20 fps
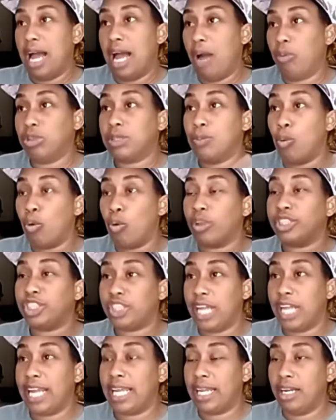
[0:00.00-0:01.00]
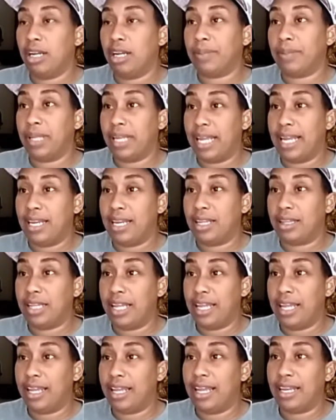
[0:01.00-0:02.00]
hell? I was more shaken up than
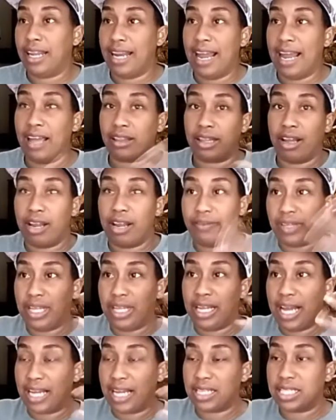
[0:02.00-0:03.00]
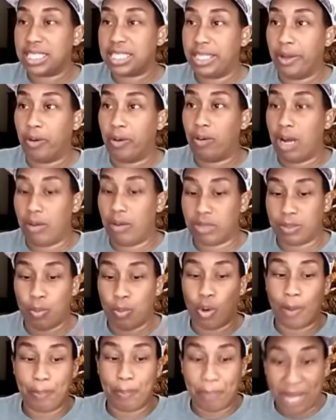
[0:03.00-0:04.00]
anything, and then after everything kind of settled, I was
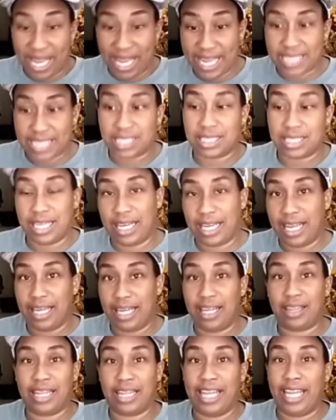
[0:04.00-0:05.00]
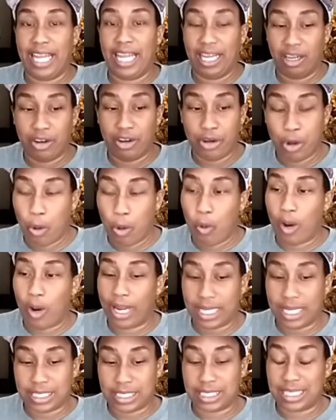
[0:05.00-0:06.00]
more pissed than anything and
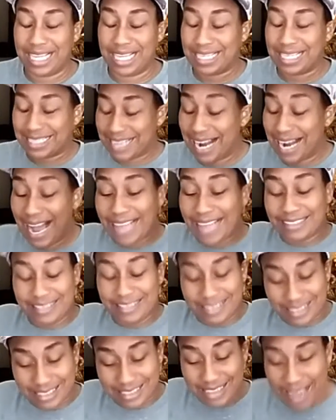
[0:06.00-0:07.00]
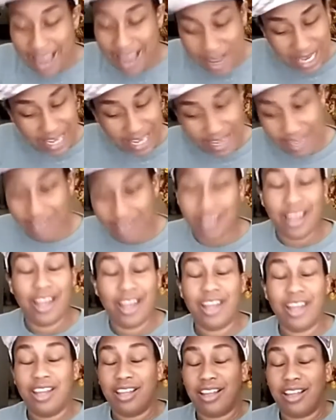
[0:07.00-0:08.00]
annoyed because it's like, God dang it!
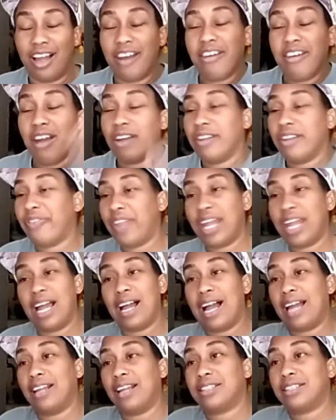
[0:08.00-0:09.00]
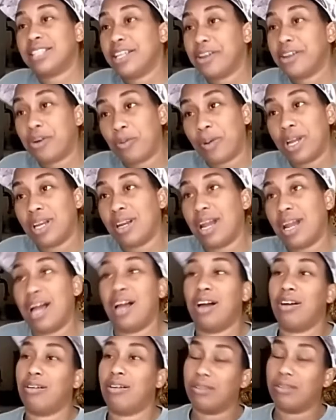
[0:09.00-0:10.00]
another thing I got to deal with
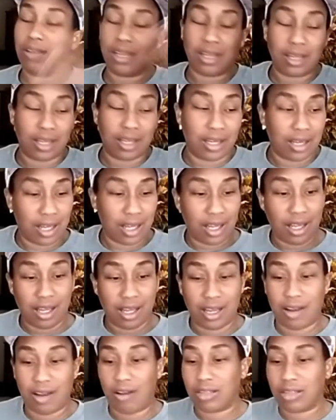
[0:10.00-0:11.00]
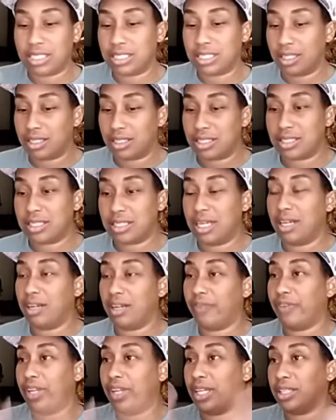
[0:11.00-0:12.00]
now, da, da, da, da, all this other
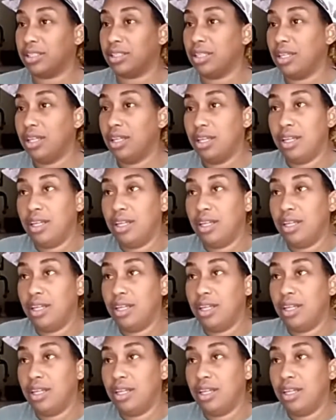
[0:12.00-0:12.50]
stuff. And